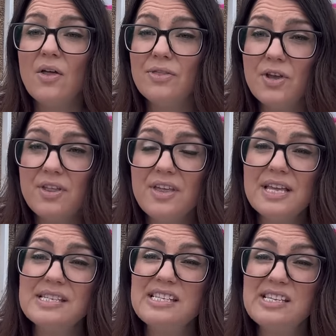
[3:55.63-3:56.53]
the other thing
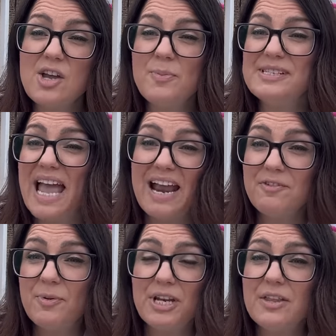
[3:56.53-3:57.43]
is, this is open to
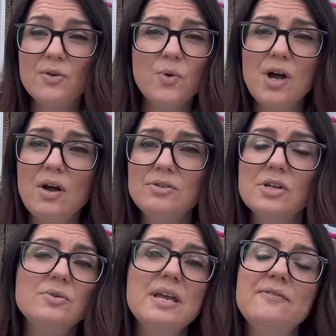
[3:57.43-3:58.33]
everybody in the world. So
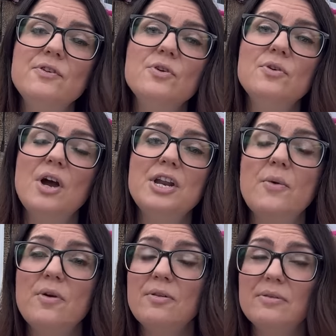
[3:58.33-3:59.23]
if you're, I
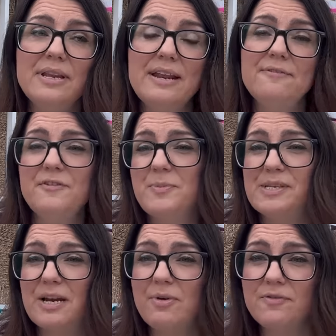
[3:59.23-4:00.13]
know nearly
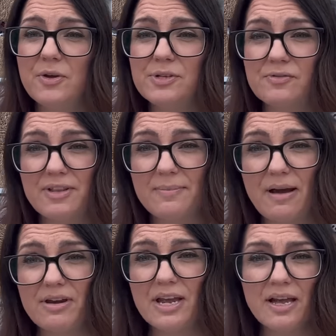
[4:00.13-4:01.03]
50% of my viewers are in
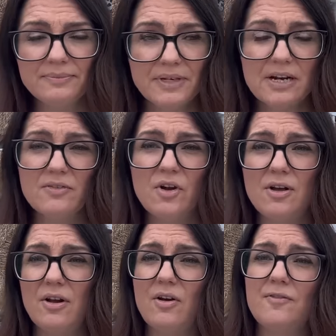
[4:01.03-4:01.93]
America, and I've got
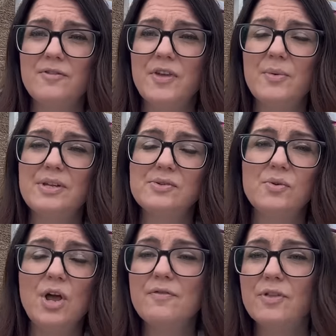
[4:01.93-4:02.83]
a lot of viewers
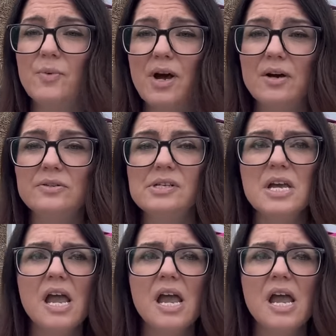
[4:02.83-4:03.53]
all over the world,